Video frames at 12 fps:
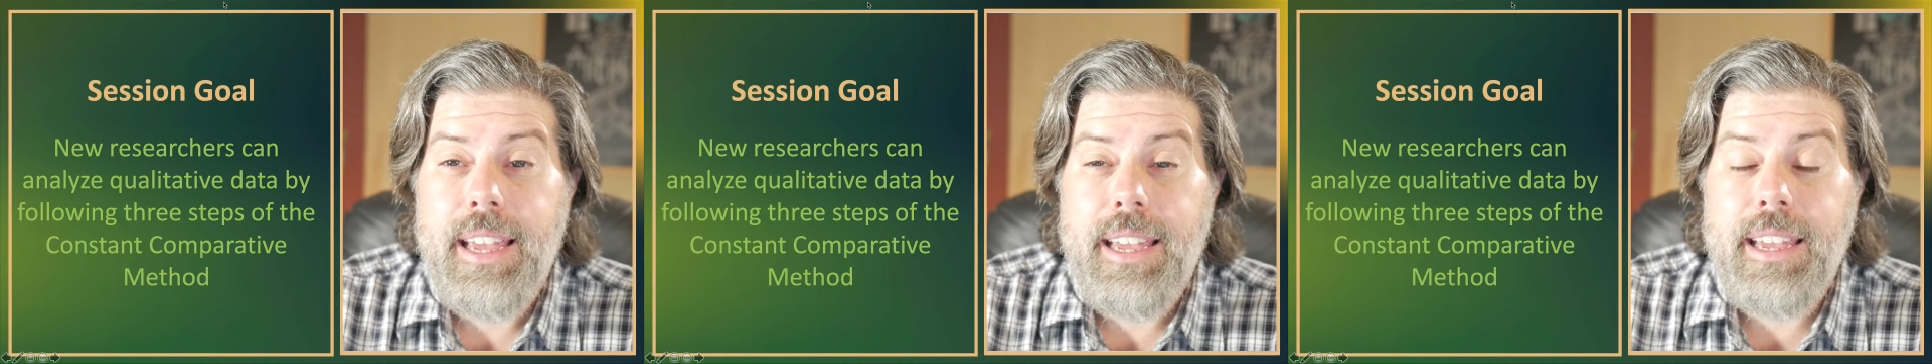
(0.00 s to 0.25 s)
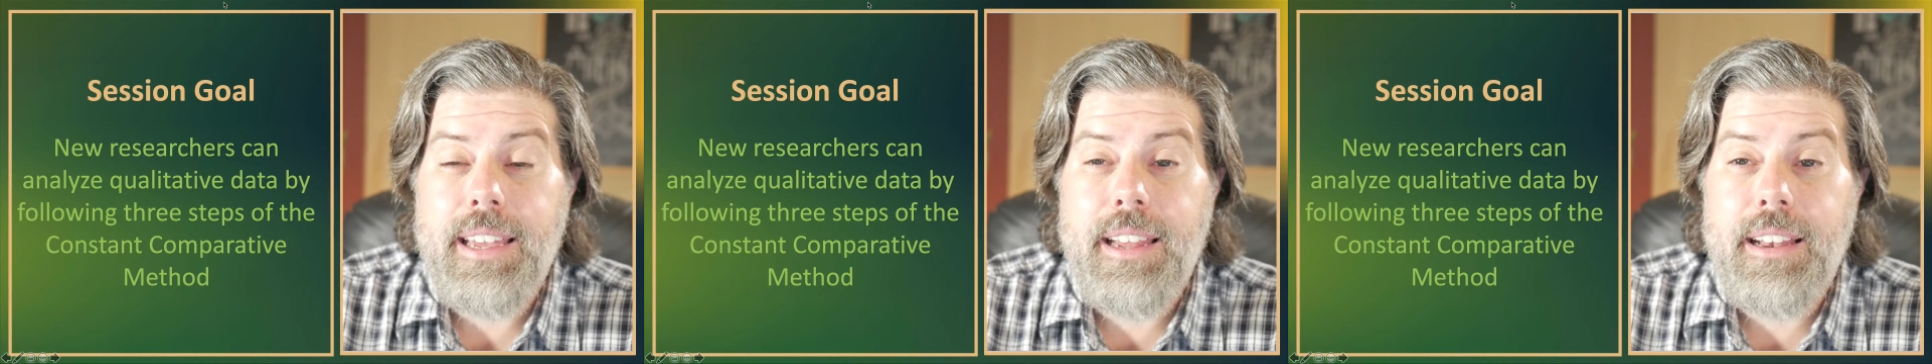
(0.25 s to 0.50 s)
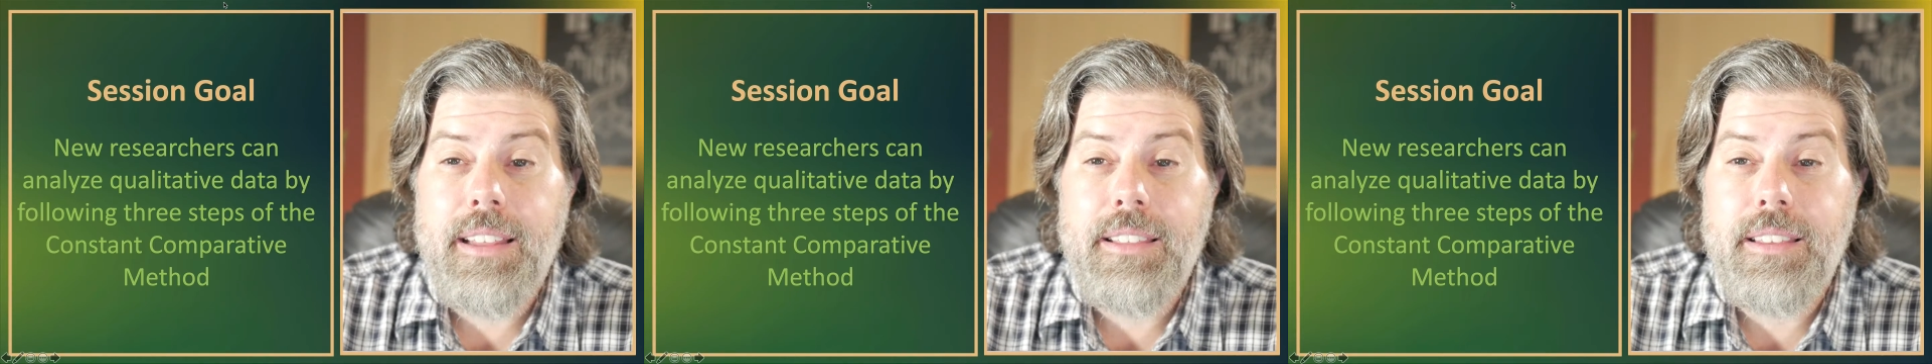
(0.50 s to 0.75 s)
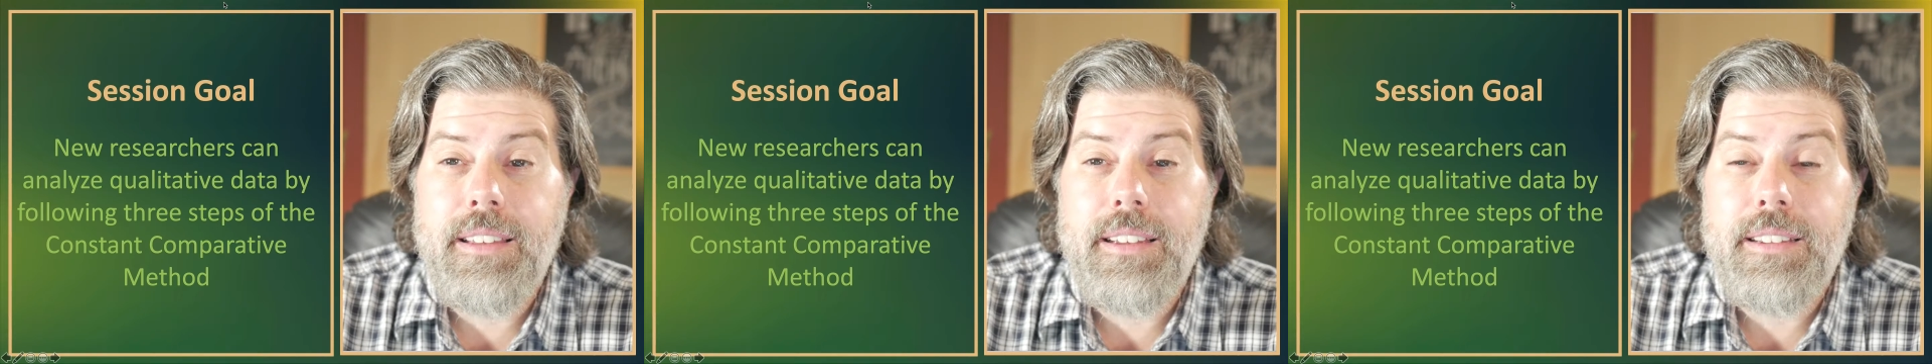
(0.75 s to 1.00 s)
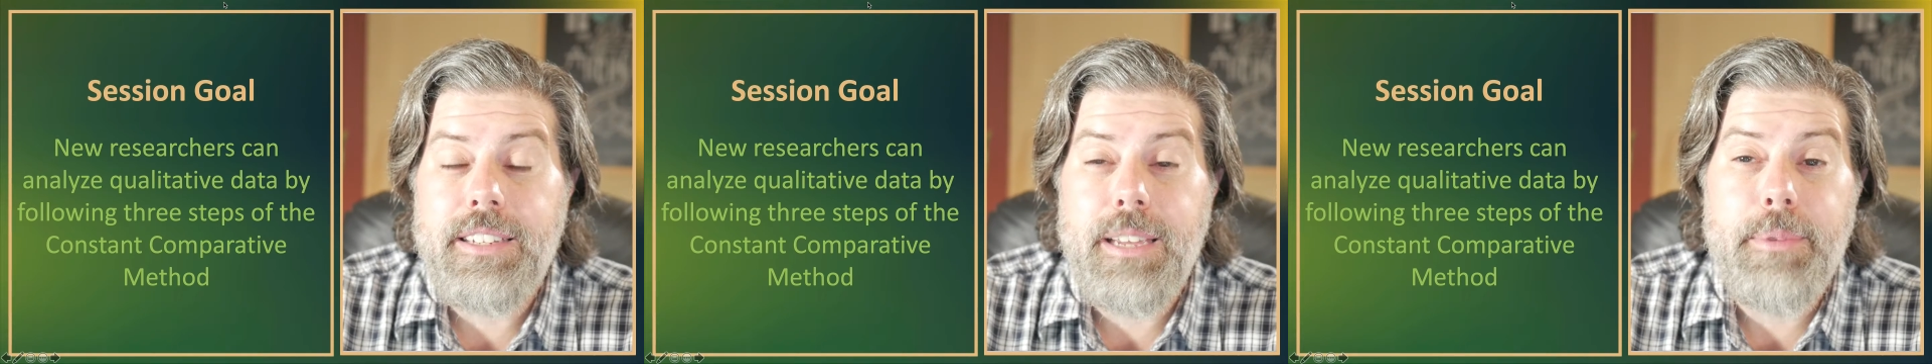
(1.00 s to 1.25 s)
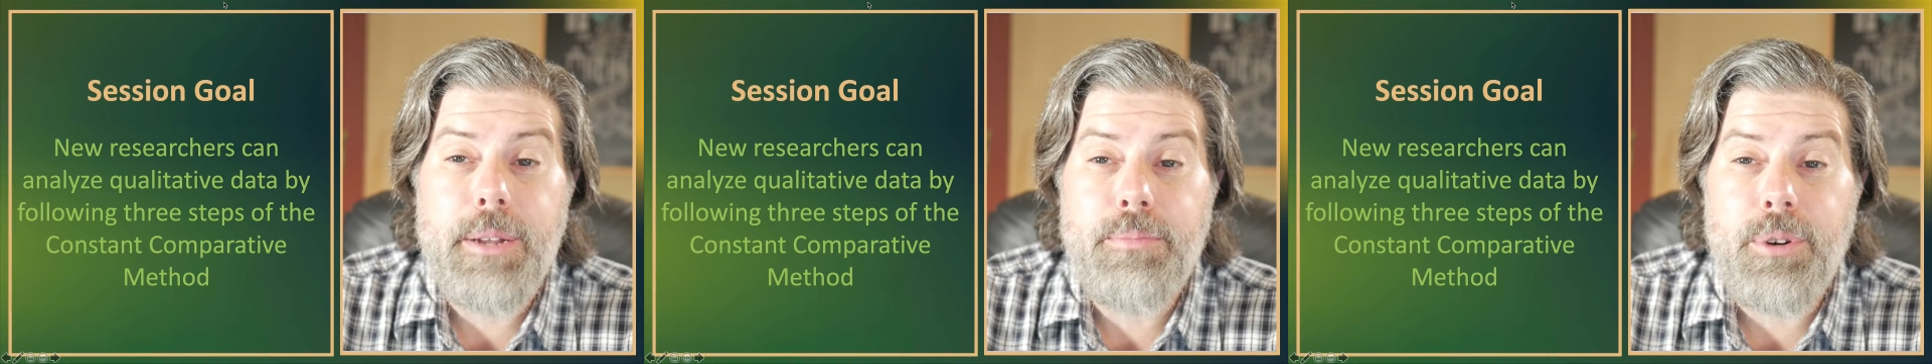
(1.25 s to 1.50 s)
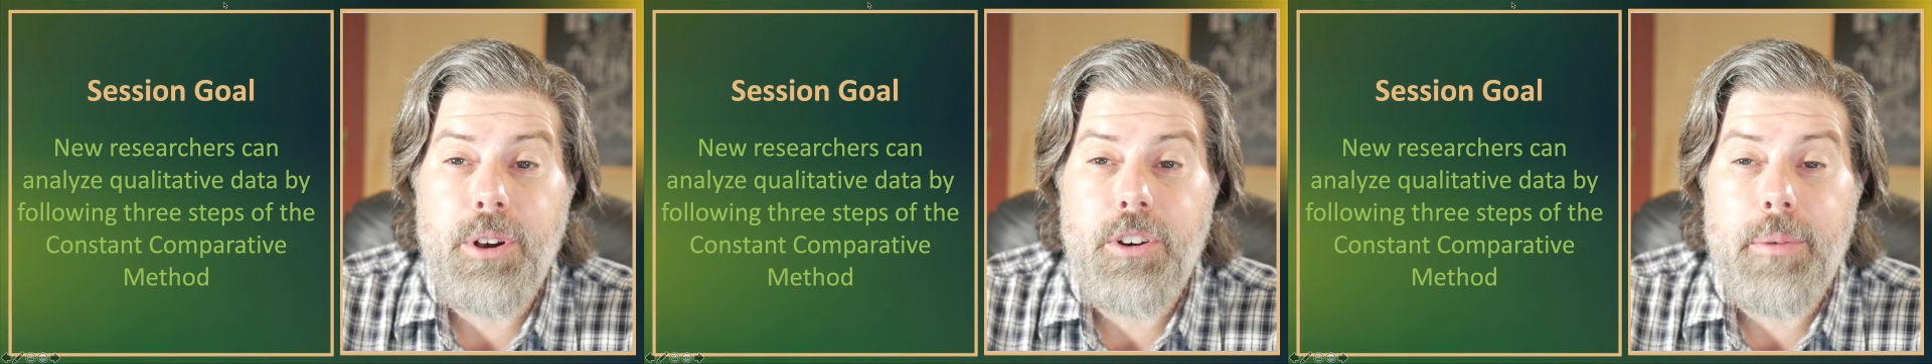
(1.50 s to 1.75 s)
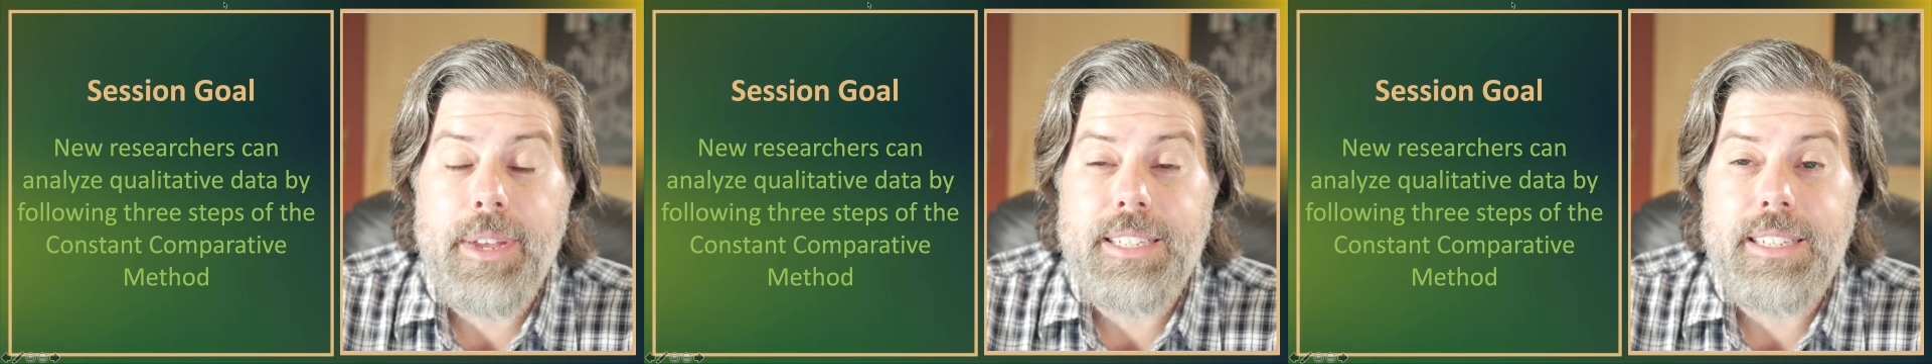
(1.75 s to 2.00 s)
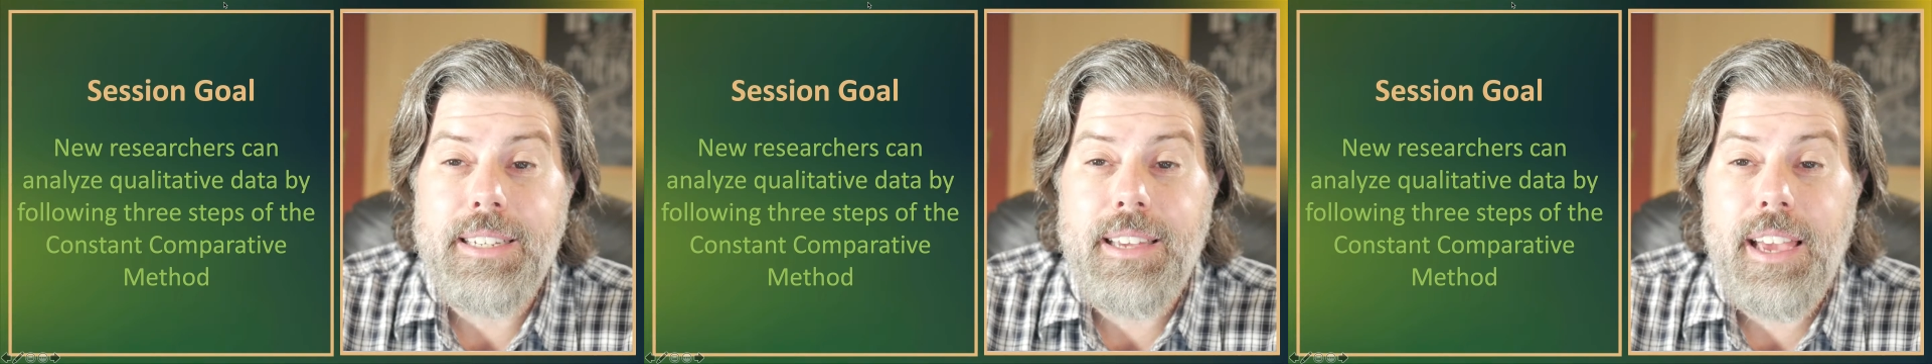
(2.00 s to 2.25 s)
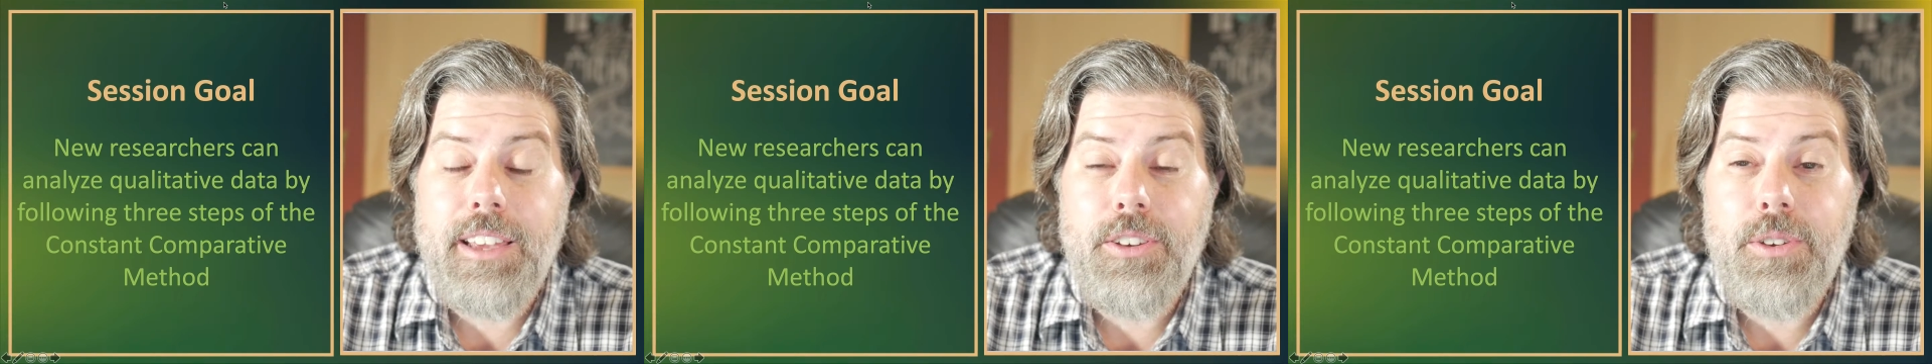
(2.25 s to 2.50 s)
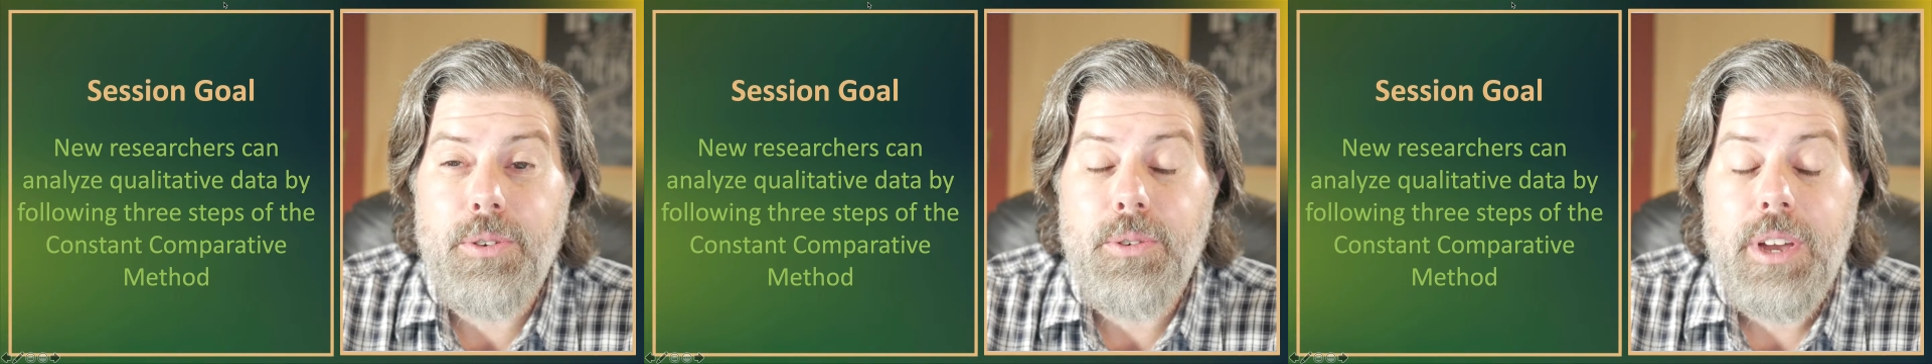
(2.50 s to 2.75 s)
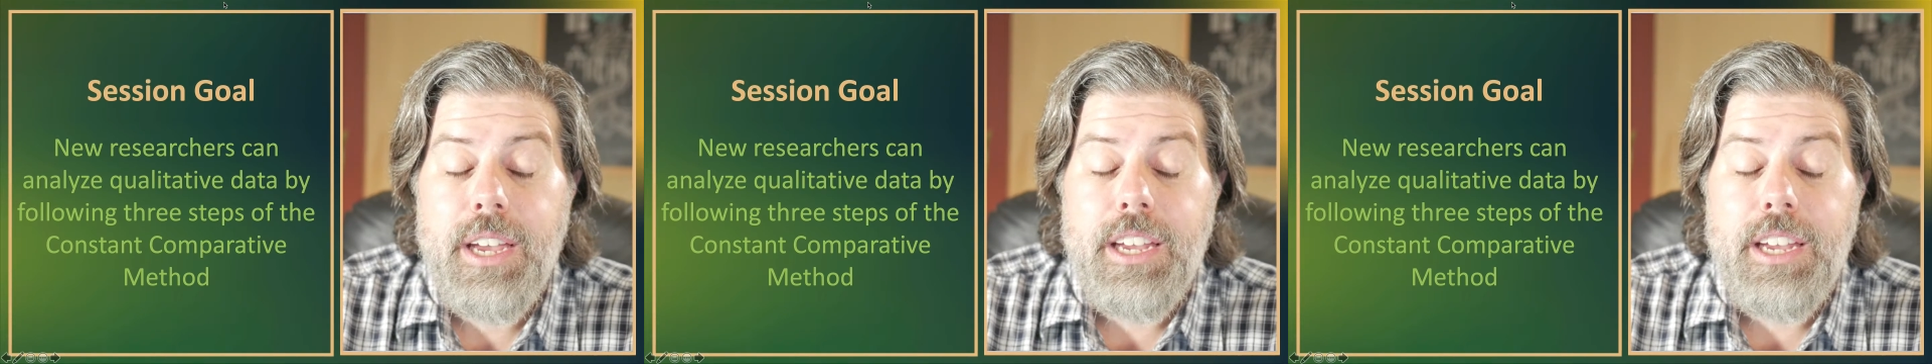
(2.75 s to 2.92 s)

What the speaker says: in the DMIN program at TKU